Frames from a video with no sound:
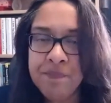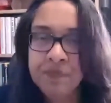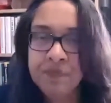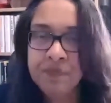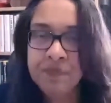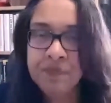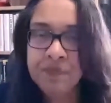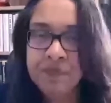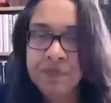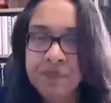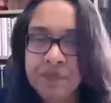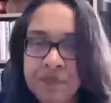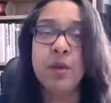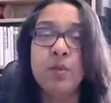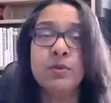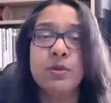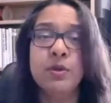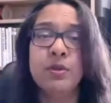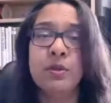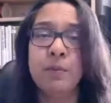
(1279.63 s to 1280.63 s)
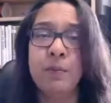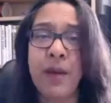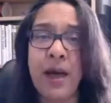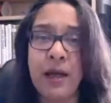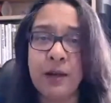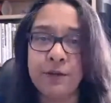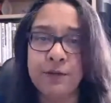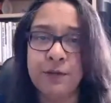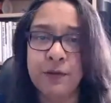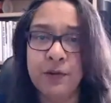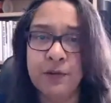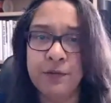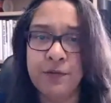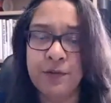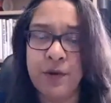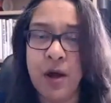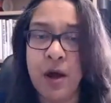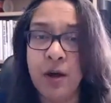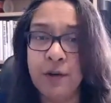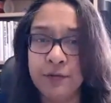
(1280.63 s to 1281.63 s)
which means I was on the back foot
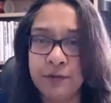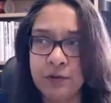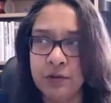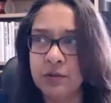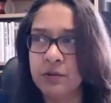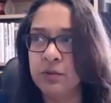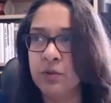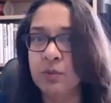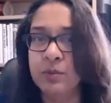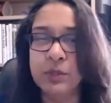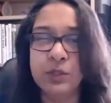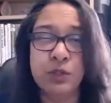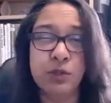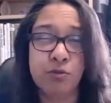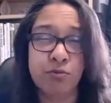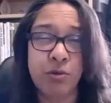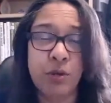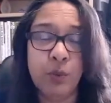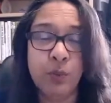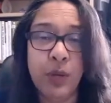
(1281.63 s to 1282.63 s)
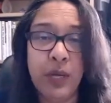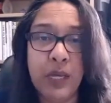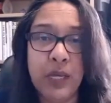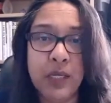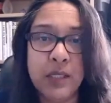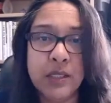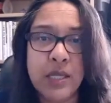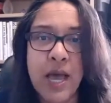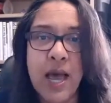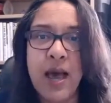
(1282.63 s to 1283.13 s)
after almost three weeks